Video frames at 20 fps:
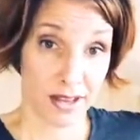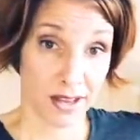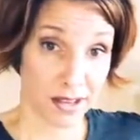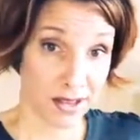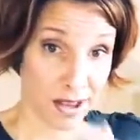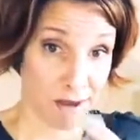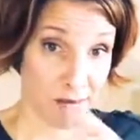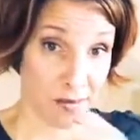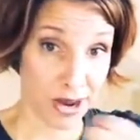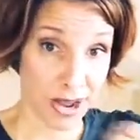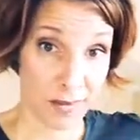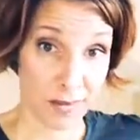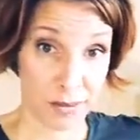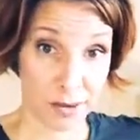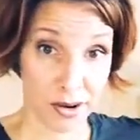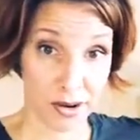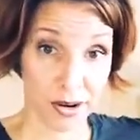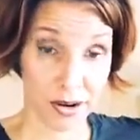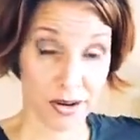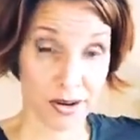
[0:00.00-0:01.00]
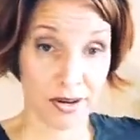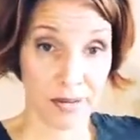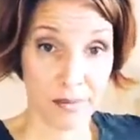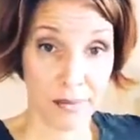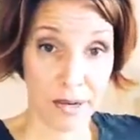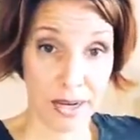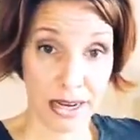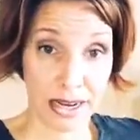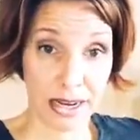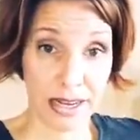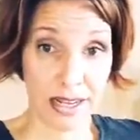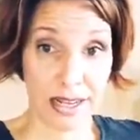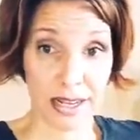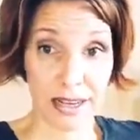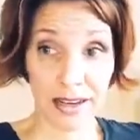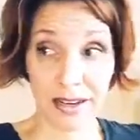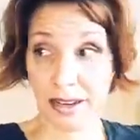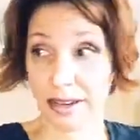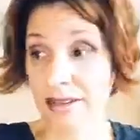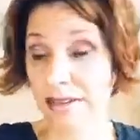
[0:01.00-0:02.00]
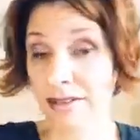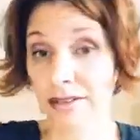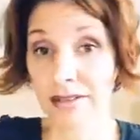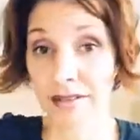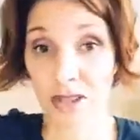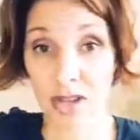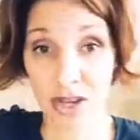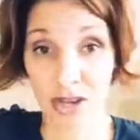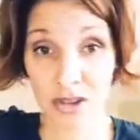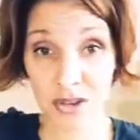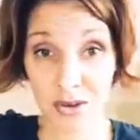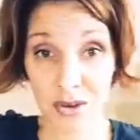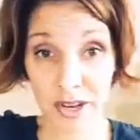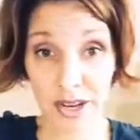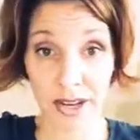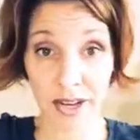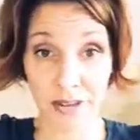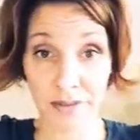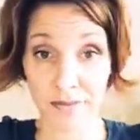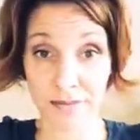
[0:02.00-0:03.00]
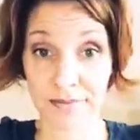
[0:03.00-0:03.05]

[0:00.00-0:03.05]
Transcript: gum wrapper, pocket, laundry,